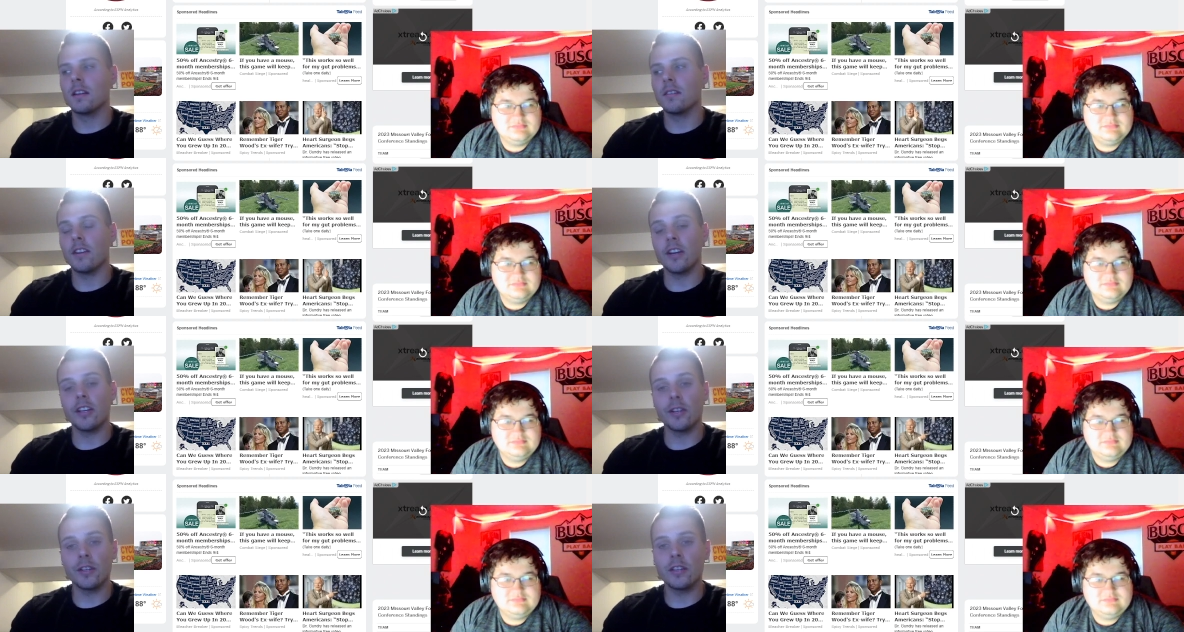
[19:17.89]
Speaker 1: very
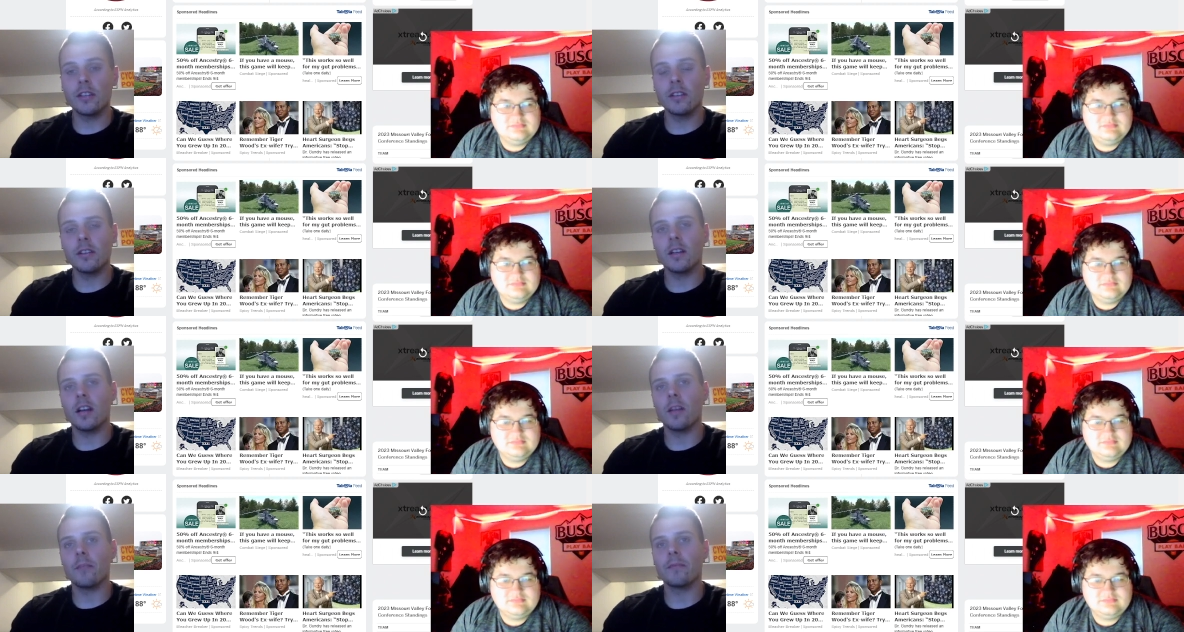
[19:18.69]
good,
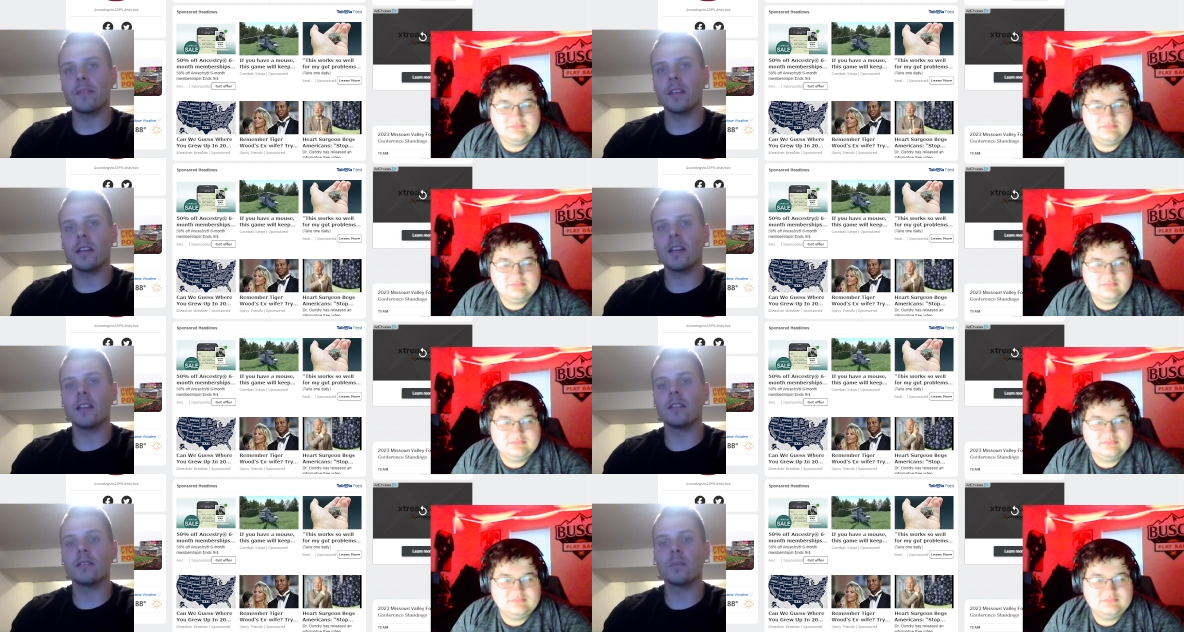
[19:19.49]
um, and
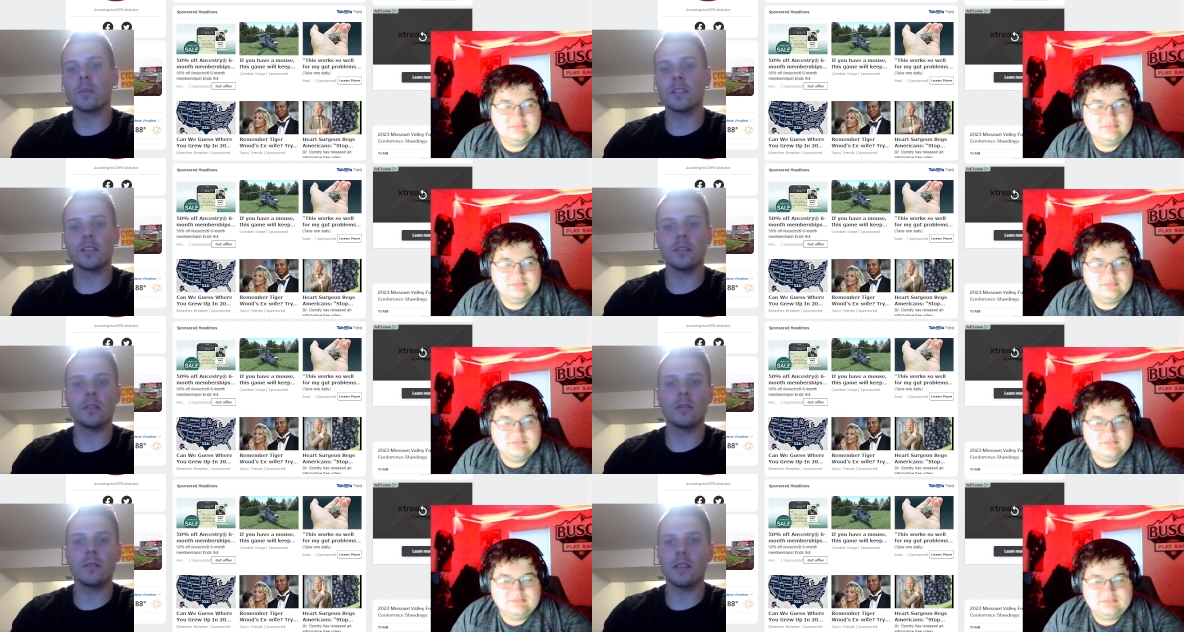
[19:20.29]
we're still
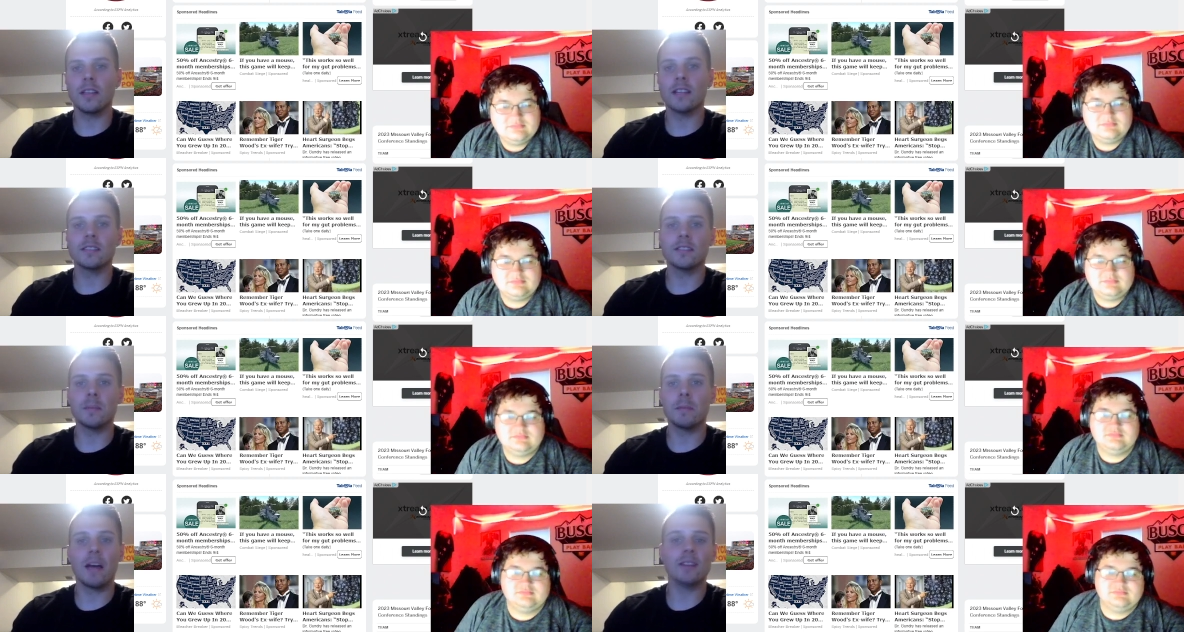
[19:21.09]
yet to be
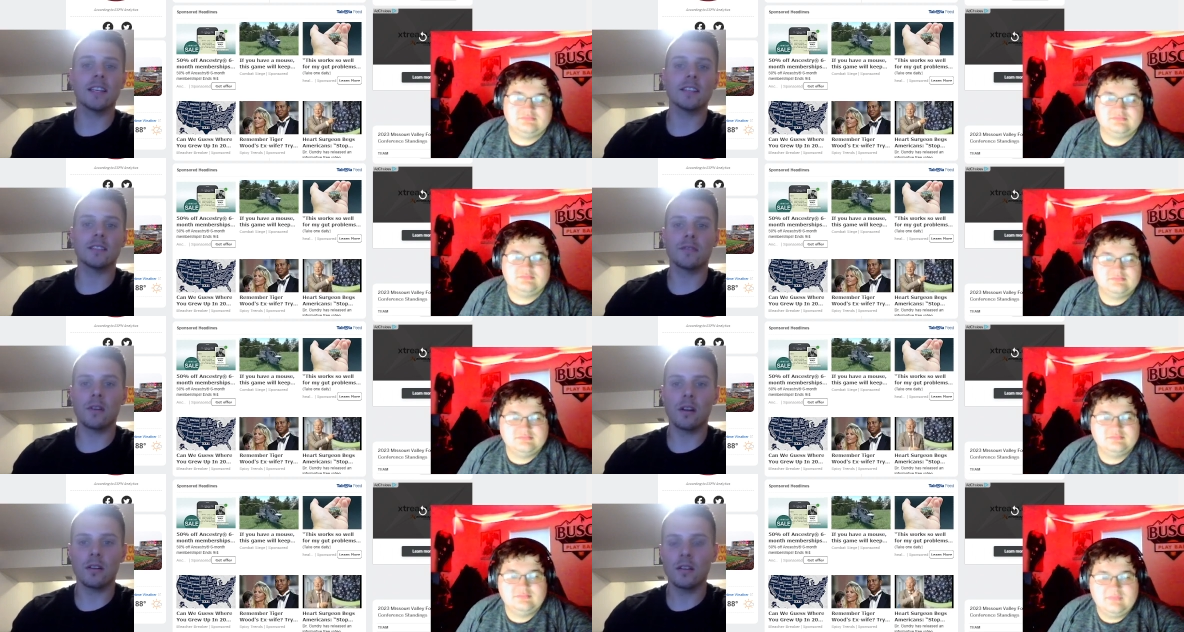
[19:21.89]
battle tested
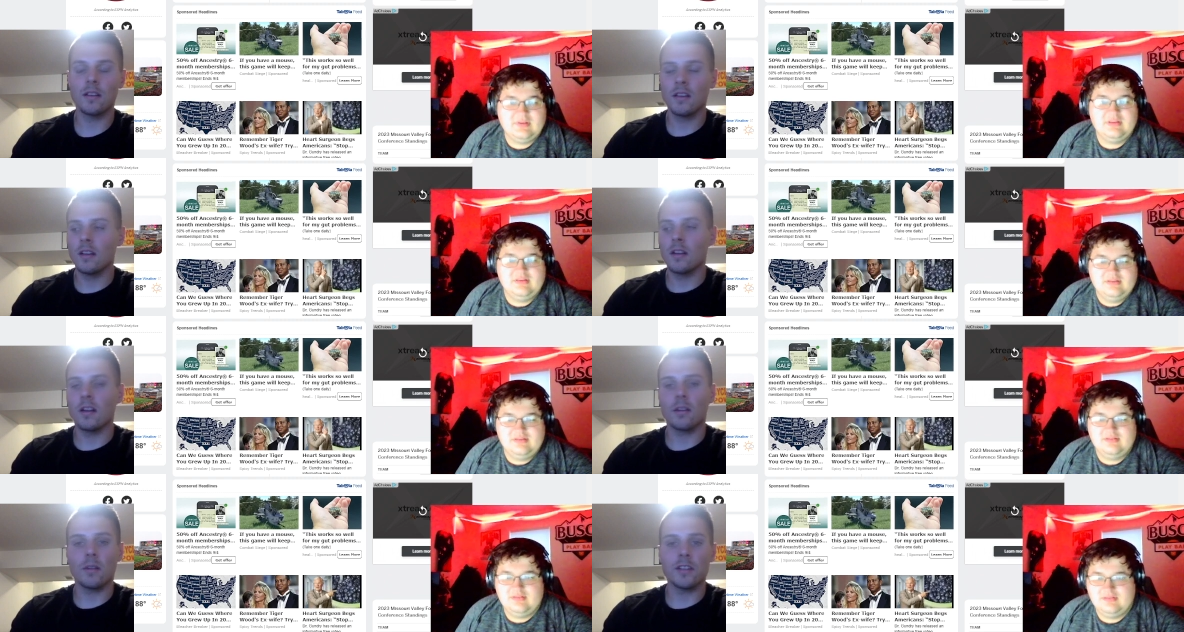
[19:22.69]
for our, our
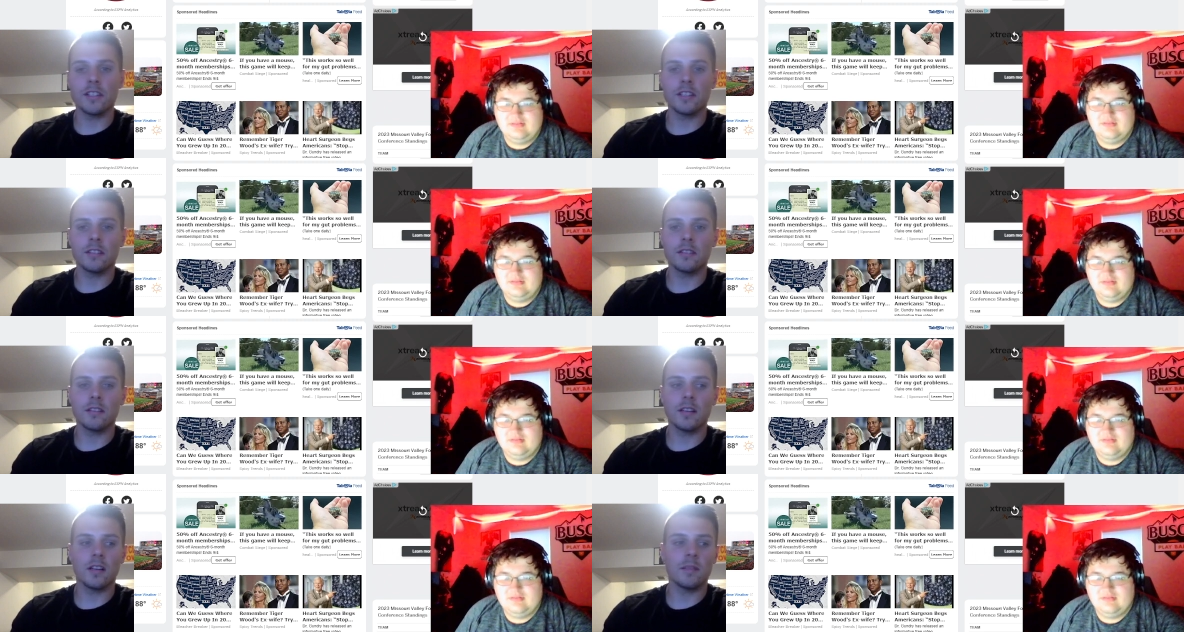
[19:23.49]
rushing
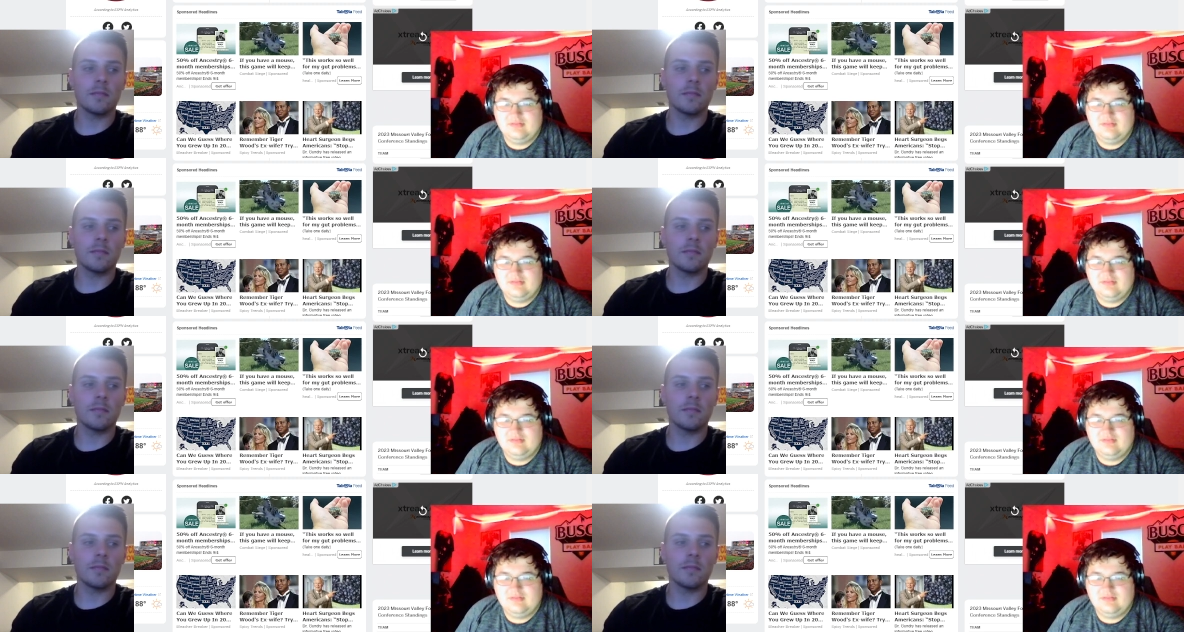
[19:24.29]
um,